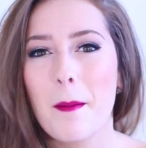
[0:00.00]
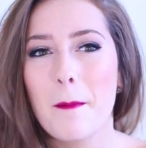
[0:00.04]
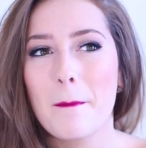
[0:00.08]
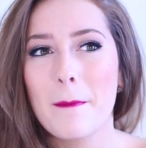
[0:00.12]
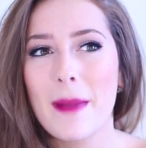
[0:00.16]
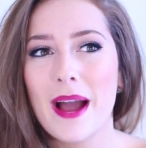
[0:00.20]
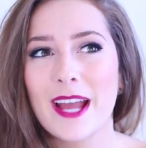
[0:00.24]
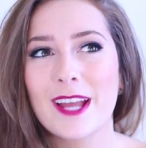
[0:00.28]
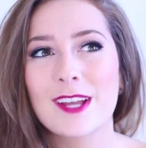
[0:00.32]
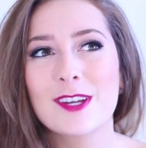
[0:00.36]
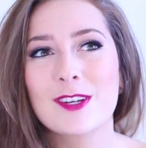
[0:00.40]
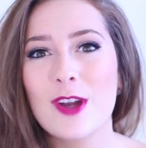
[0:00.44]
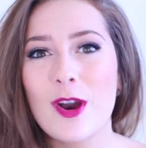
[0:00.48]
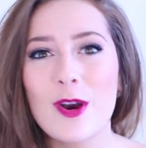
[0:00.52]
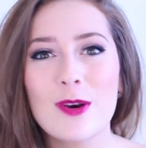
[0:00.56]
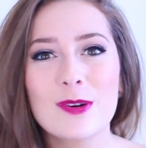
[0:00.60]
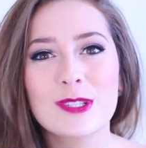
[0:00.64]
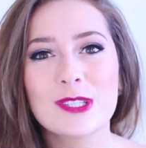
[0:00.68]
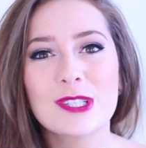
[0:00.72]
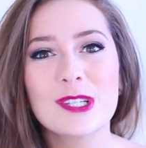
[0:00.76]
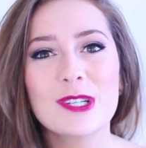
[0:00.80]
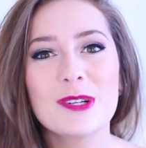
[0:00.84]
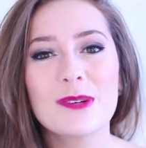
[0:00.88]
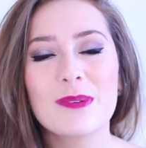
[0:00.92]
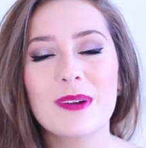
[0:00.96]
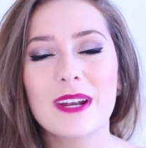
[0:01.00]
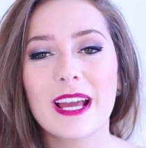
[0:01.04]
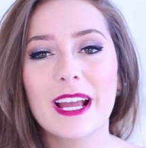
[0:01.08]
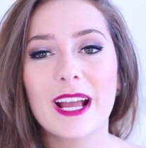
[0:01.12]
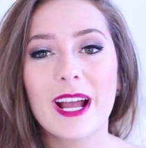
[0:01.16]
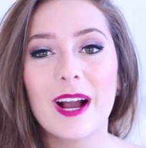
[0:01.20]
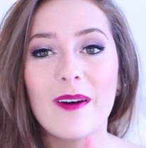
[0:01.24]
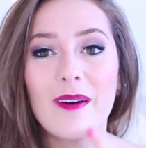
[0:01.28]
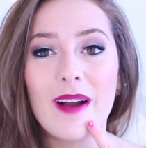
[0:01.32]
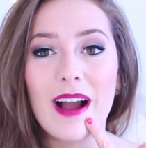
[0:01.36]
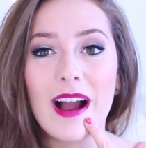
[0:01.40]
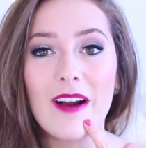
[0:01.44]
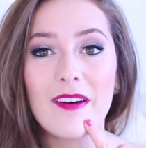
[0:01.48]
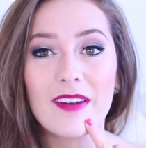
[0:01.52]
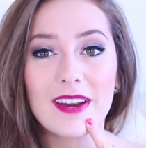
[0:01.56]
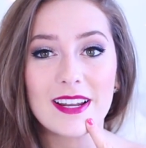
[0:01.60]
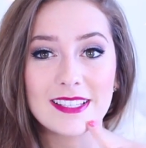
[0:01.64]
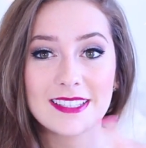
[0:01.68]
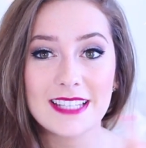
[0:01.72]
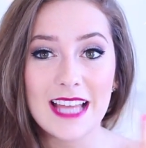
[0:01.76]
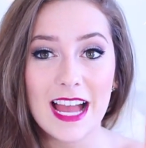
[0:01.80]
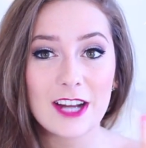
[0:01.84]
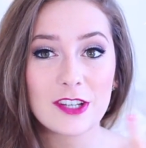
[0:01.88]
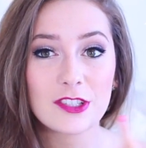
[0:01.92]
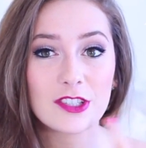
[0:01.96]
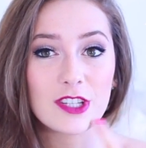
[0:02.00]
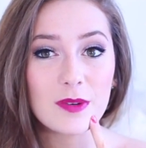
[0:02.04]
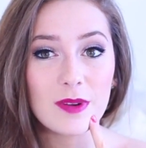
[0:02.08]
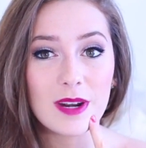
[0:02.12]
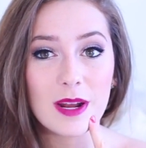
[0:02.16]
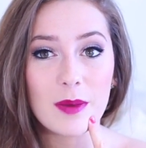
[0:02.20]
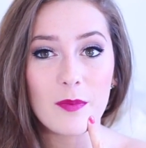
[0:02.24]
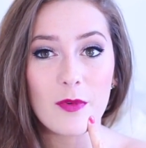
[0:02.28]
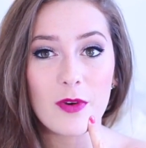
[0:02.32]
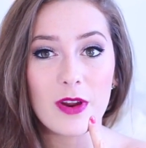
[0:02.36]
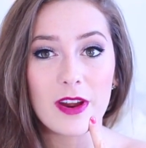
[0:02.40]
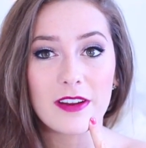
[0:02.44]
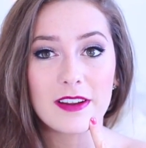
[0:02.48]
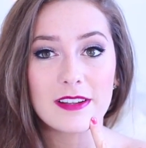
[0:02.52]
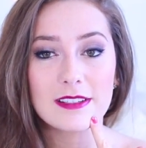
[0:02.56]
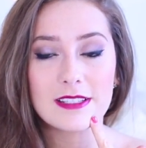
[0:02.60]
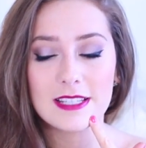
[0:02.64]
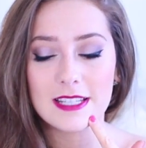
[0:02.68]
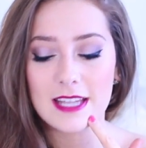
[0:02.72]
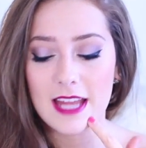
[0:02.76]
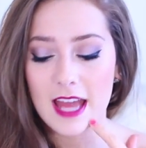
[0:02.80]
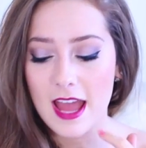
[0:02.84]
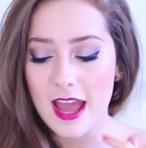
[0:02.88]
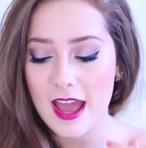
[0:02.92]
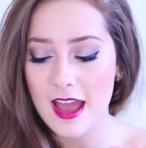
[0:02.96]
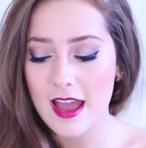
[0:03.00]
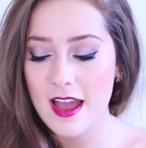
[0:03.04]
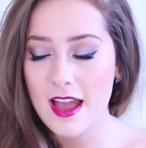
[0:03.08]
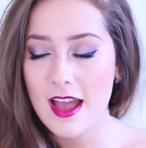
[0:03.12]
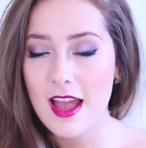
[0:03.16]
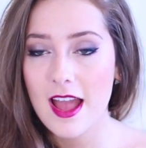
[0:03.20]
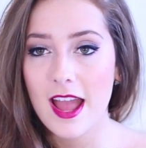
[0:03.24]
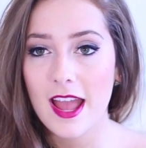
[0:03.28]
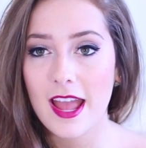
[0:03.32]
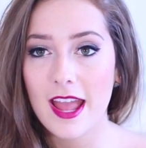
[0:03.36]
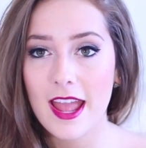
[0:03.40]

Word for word: my go-to when I go out, and it's actually what I'm wearing today